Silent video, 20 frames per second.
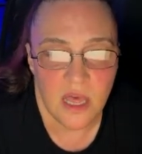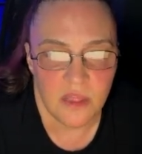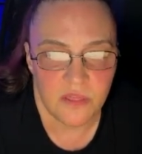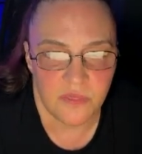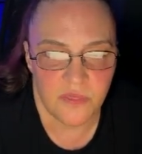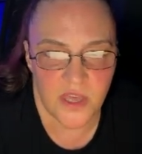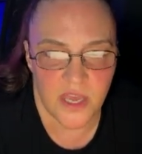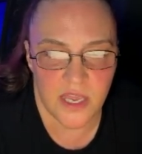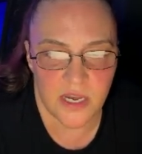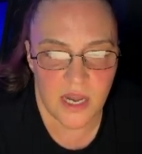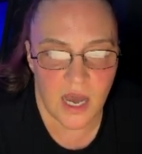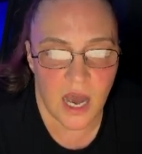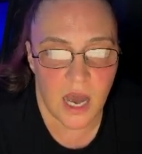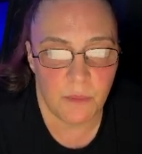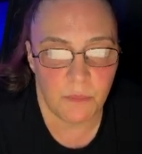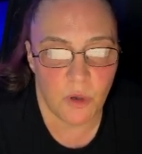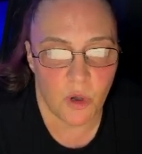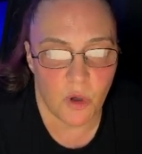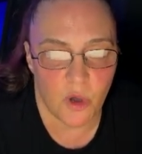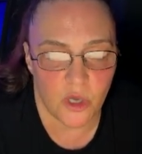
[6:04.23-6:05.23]
Then
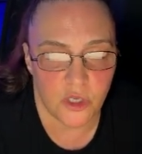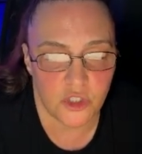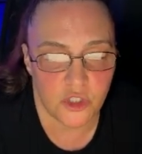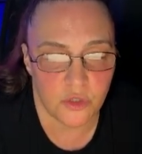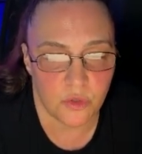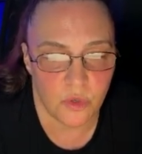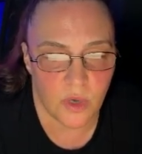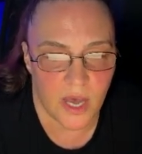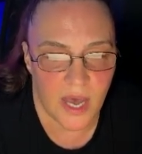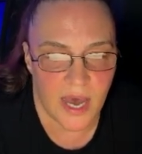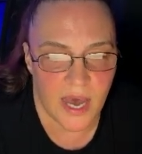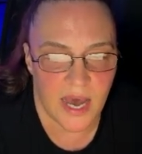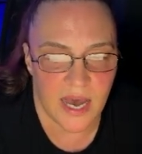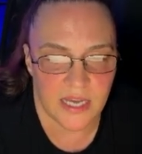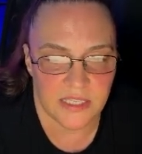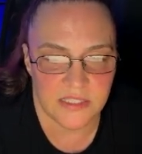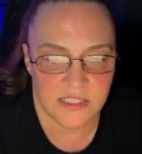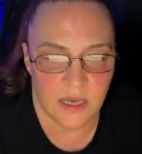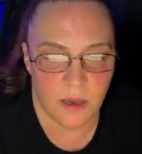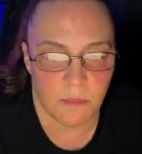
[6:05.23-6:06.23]
I'm going to
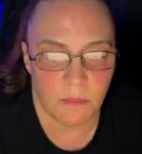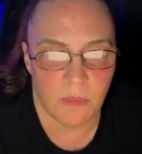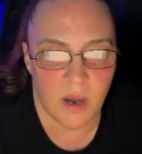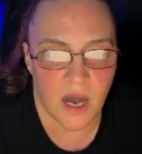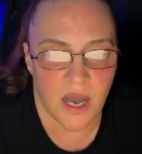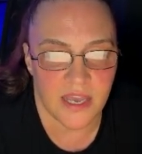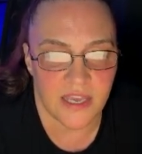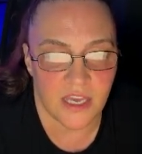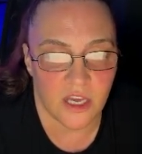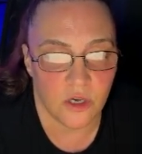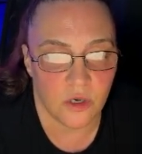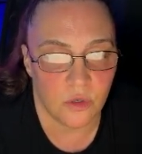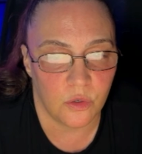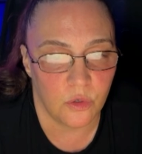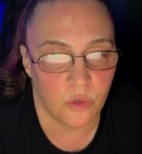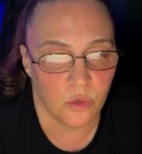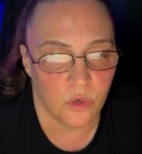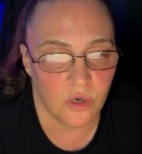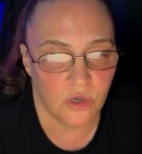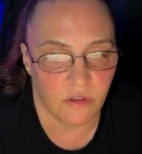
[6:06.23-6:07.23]
add my
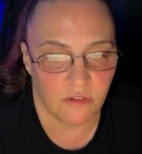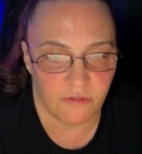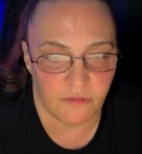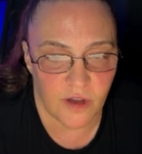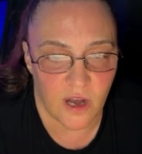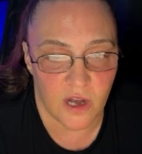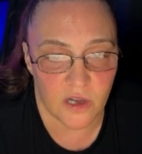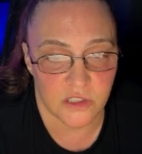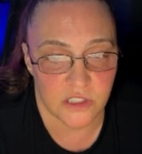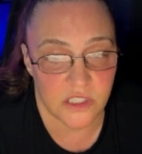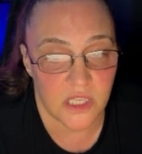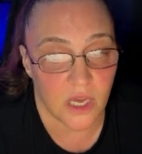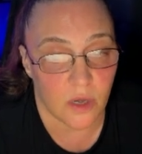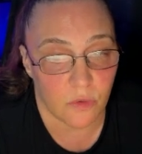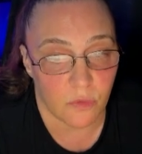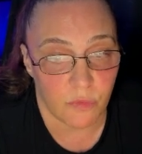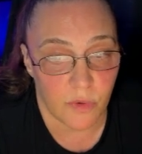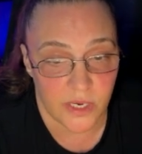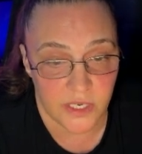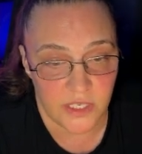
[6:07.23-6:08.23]
Google files
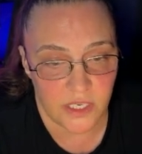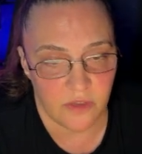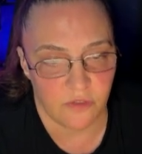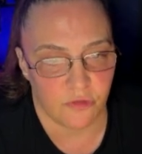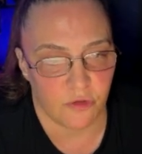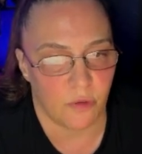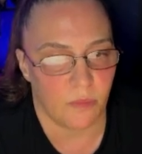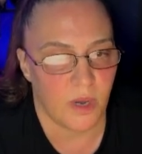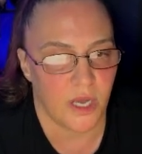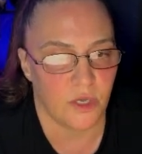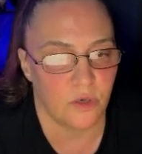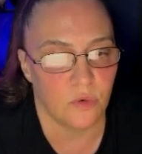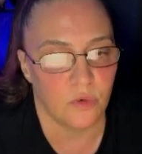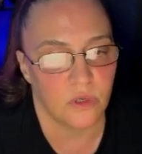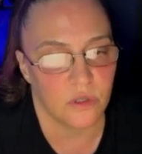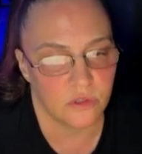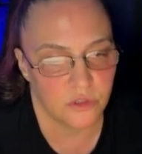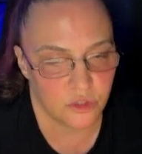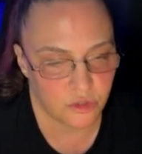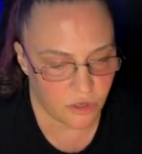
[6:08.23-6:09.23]
directly from my
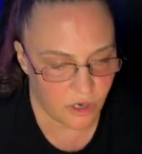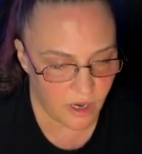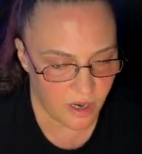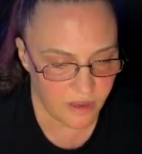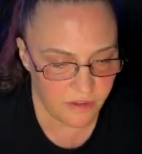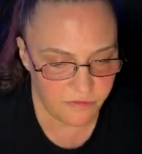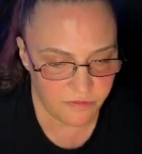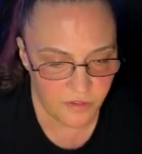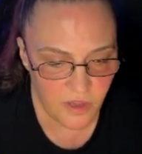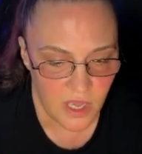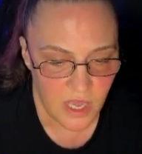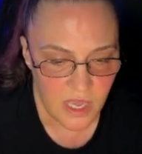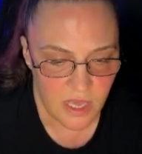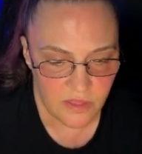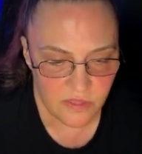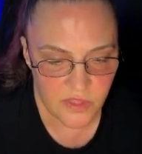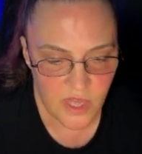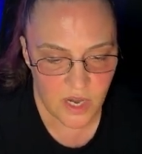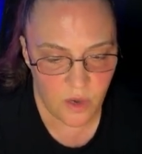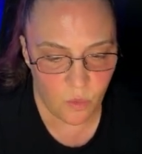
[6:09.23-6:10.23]
Google Drive.
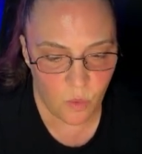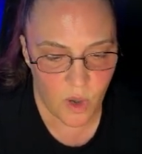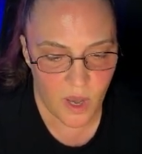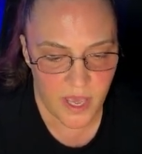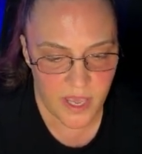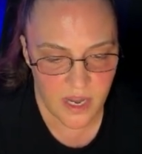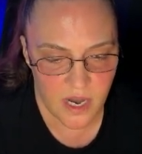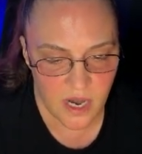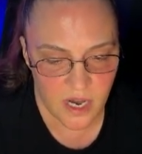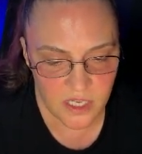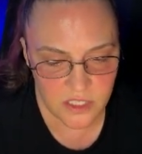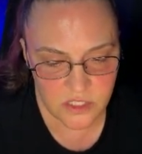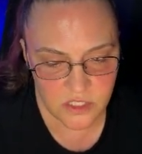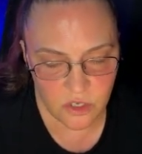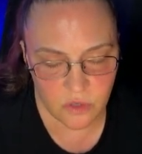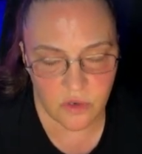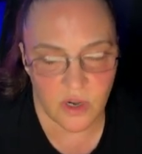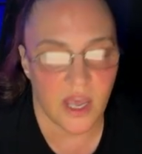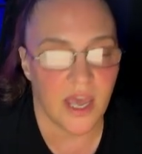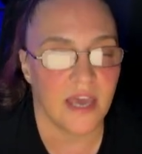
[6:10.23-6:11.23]
That way I
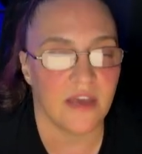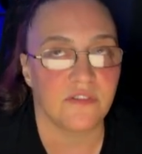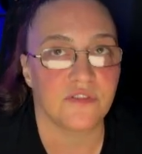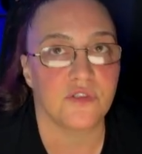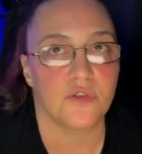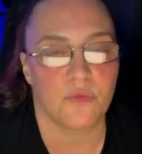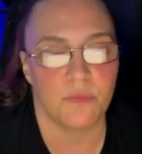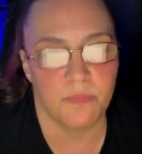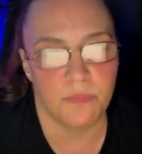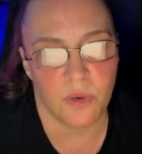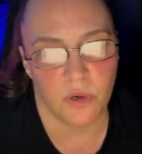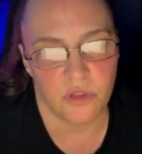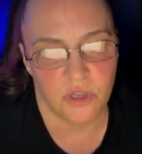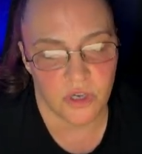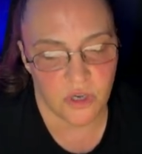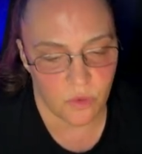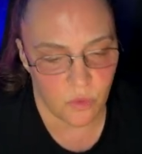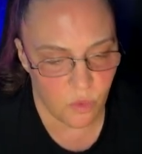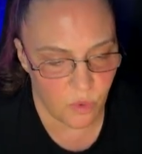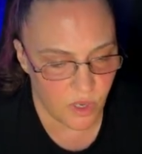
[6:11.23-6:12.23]
don't have to
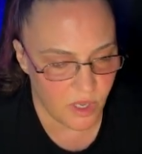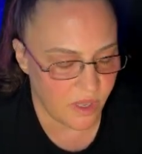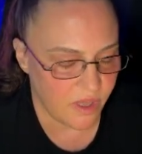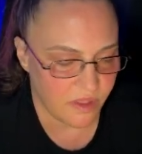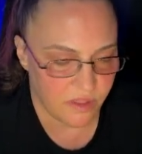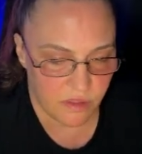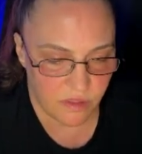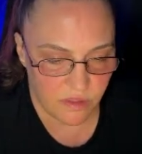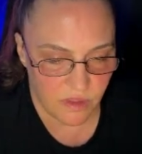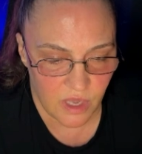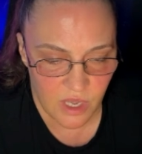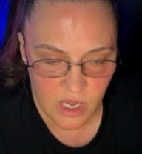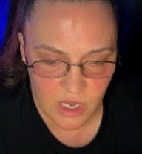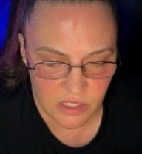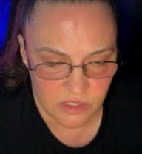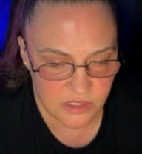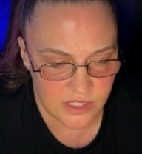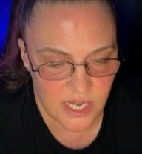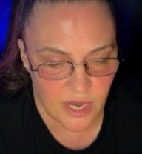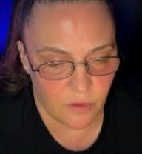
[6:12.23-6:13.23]
bother with
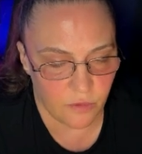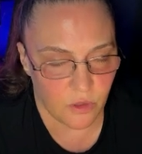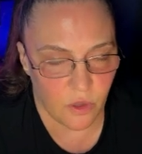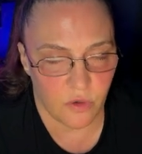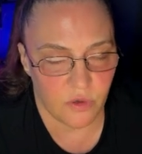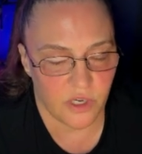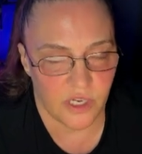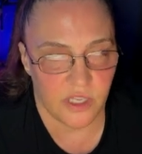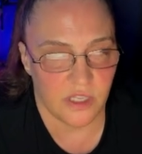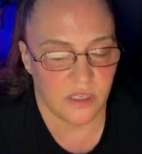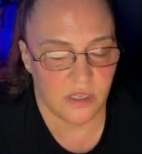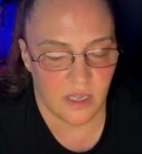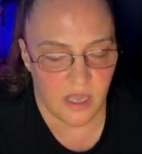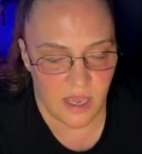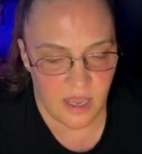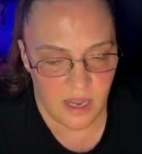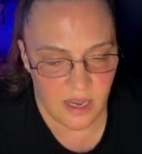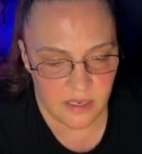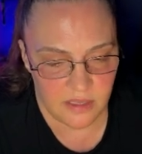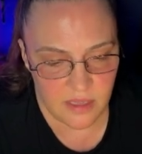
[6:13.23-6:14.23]
downloading
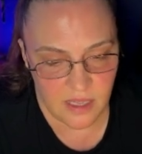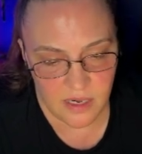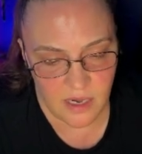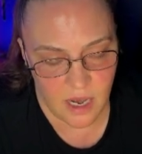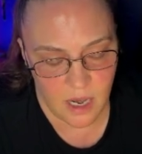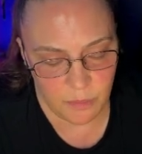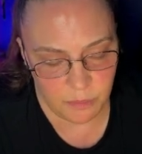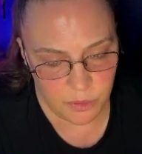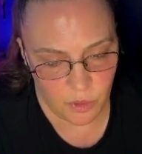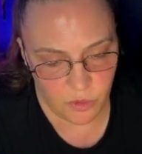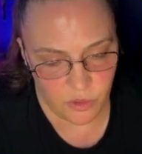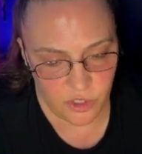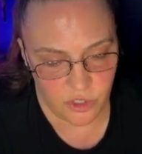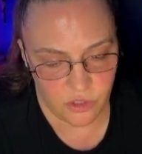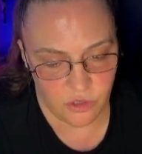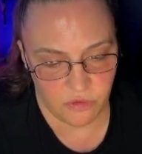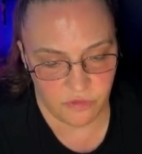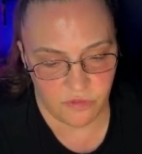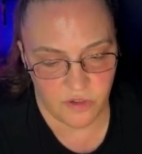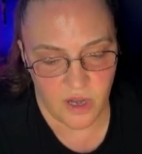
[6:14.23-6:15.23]
and then uploading
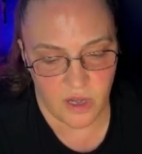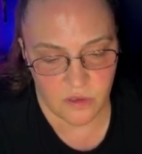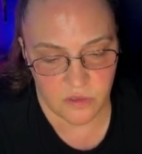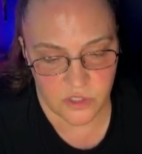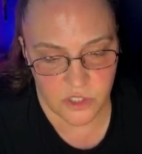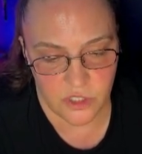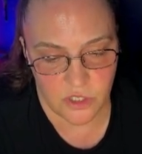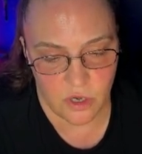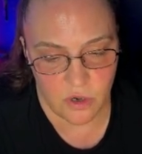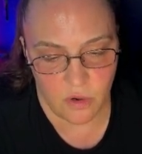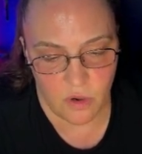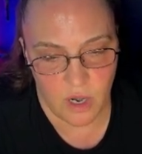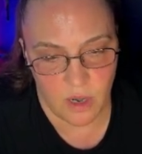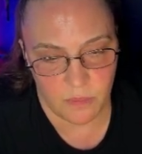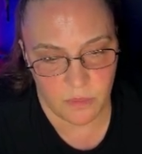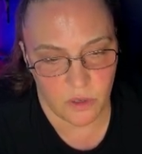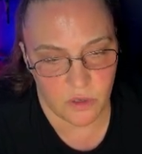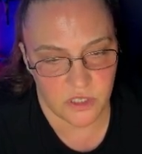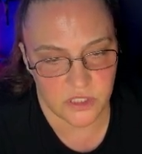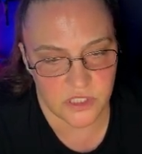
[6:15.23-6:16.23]
new files. So
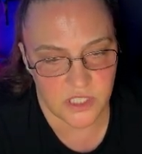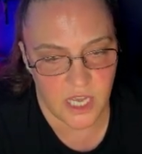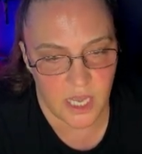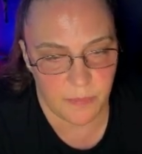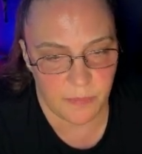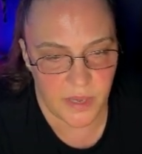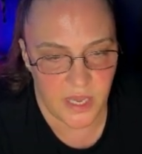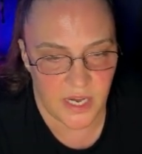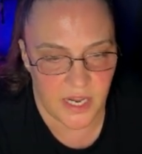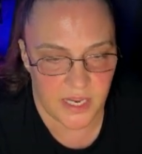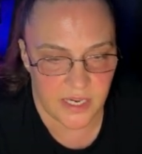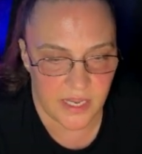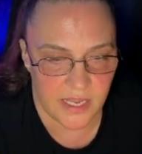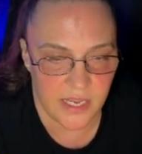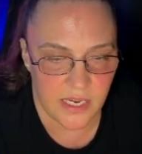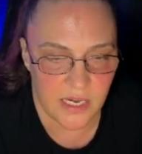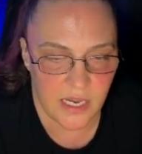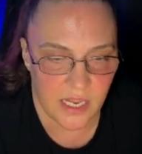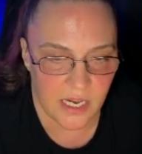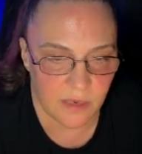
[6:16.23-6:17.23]
I'm going to type
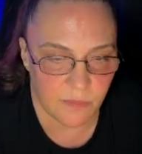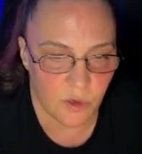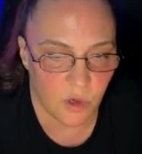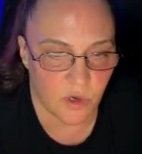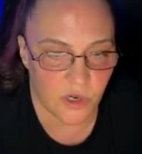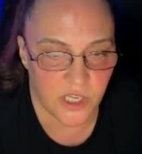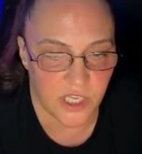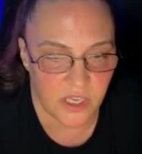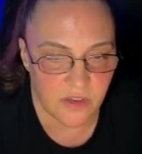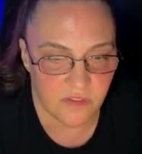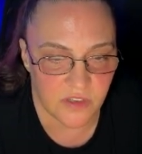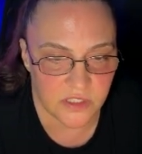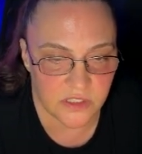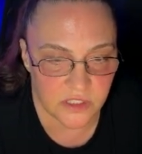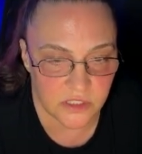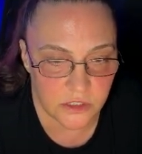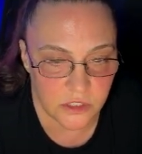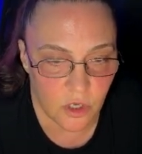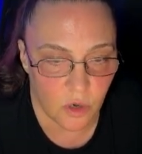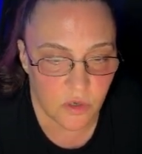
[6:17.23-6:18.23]
N8N and I'm going to give it
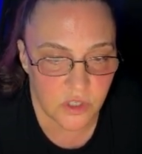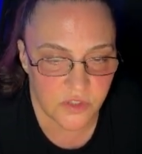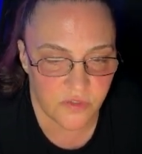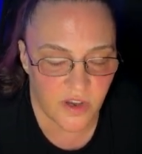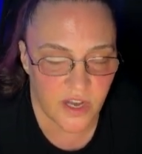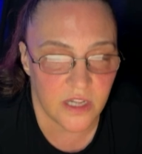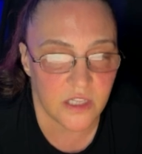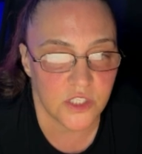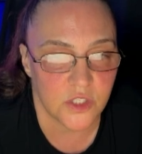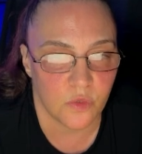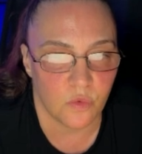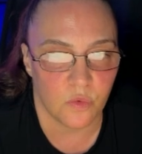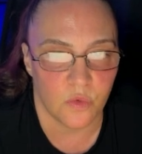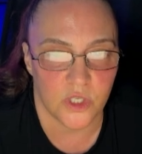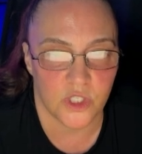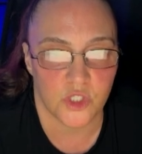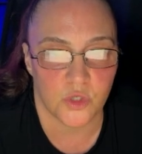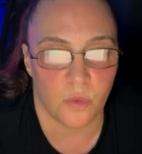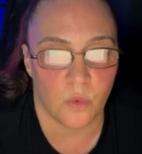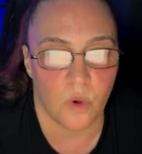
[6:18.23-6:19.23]
the docs files,
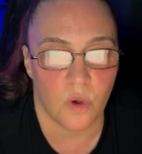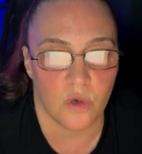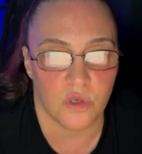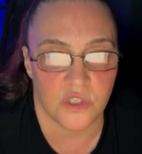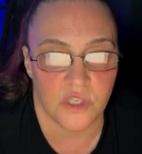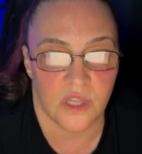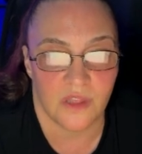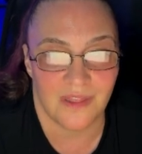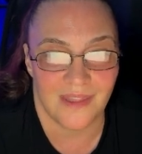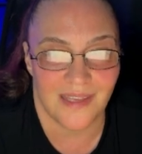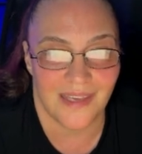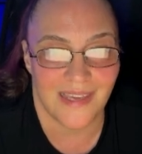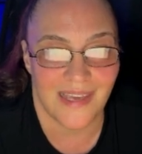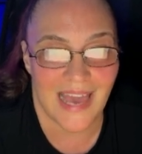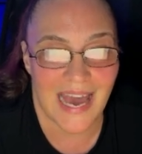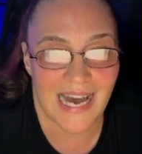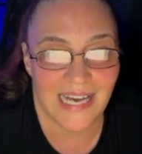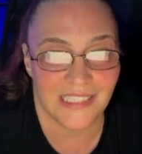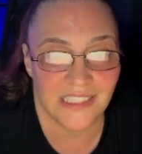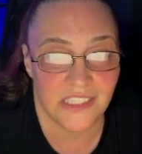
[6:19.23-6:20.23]
which was the
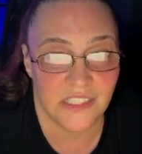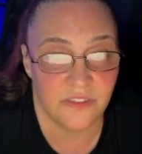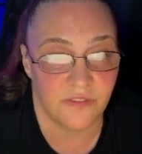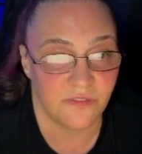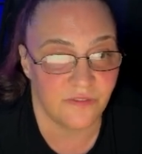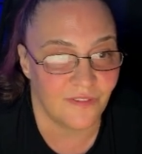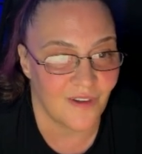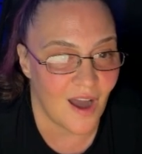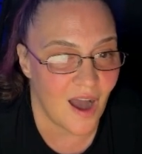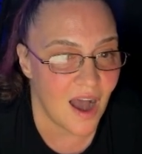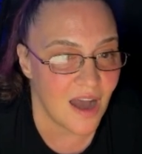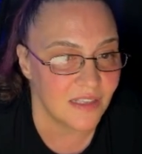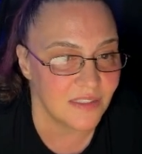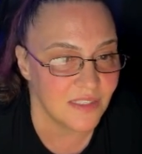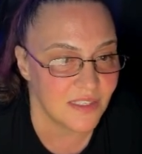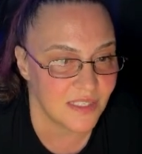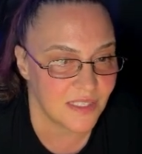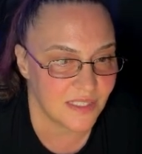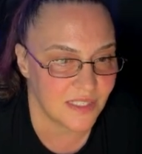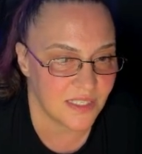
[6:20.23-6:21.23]

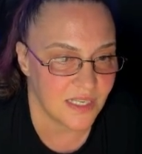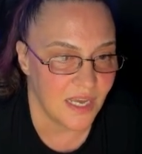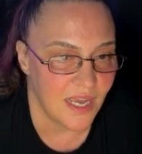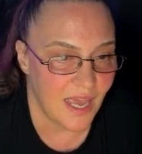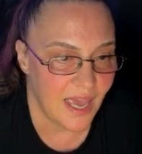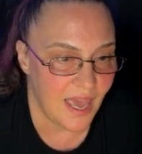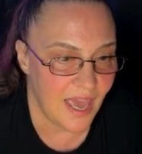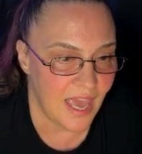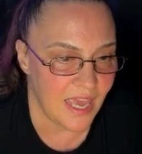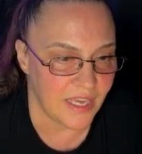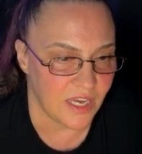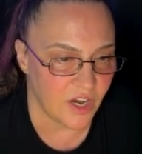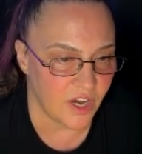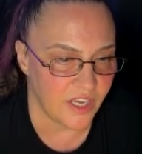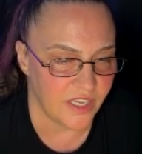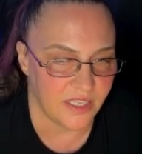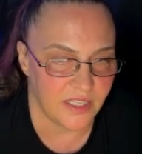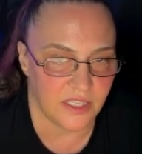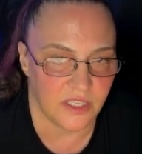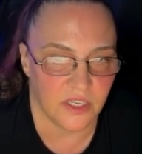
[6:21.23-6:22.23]
advanced
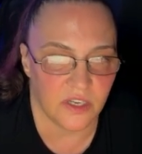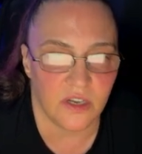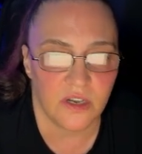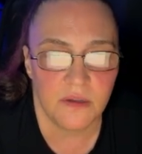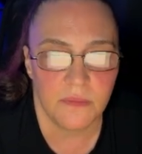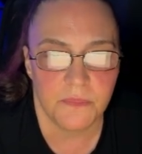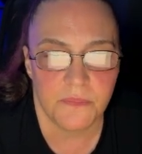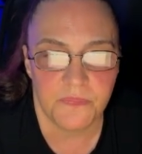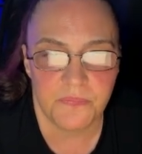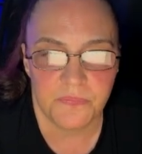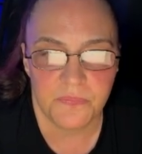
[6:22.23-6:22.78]
AI here.